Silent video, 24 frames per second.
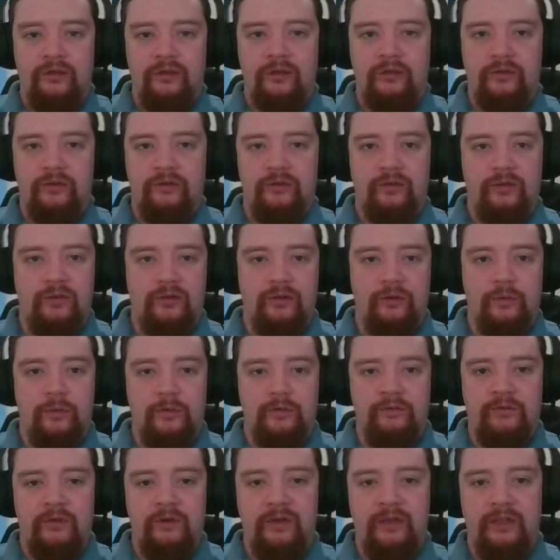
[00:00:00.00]
So
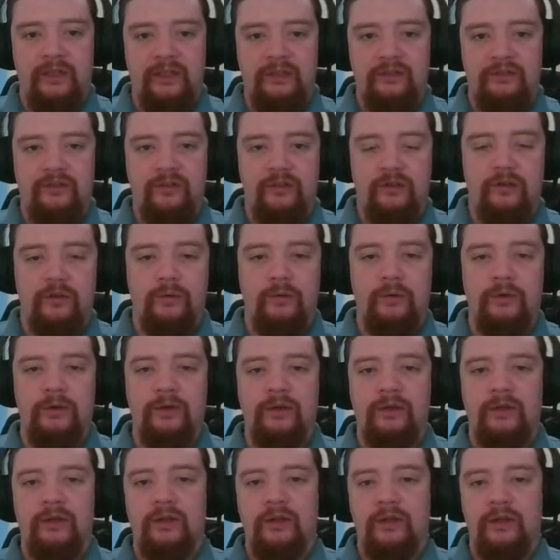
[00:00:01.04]
rook e2,
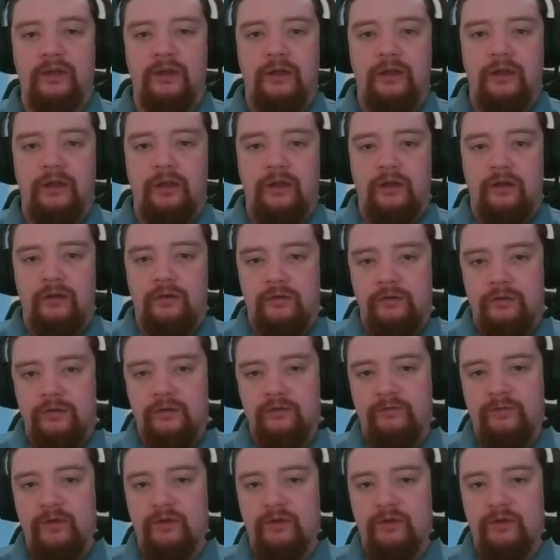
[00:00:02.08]
the